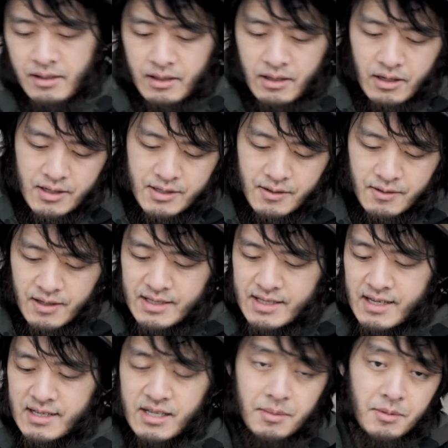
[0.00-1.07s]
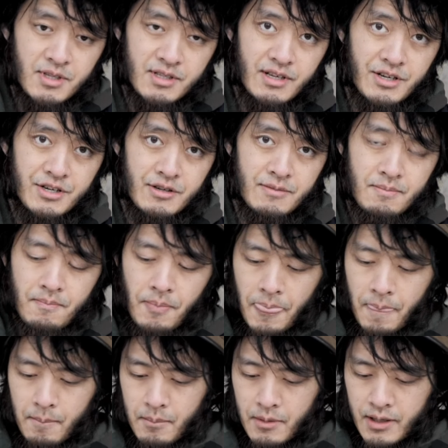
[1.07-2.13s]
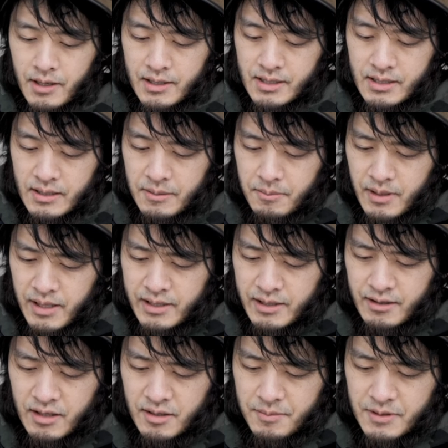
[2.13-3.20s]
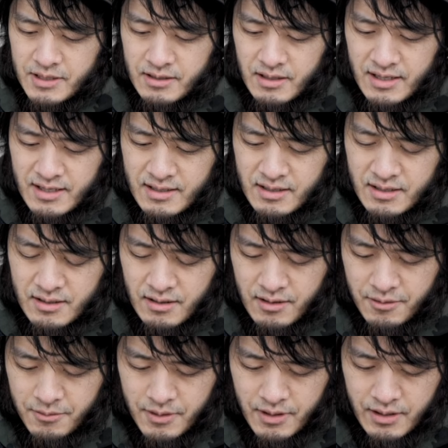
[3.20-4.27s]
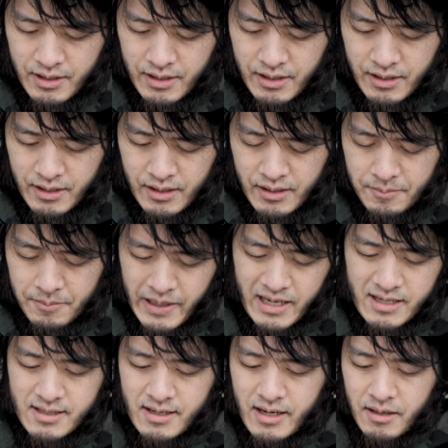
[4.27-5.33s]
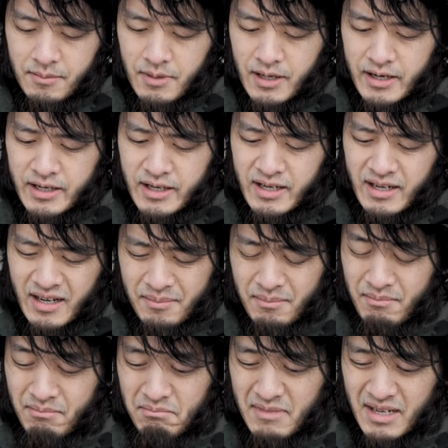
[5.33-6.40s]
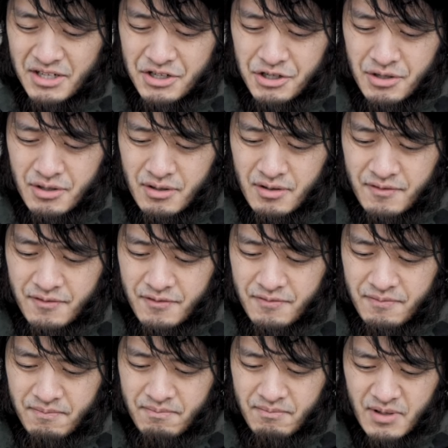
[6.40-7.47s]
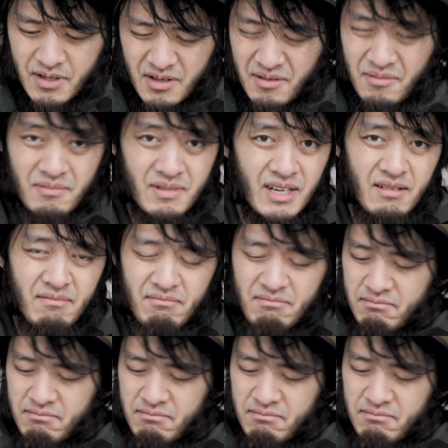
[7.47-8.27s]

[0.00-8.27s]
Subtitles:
Also, lens has stabilization, but being an Olympus lens along with a Panasonic body, I'm not sure if that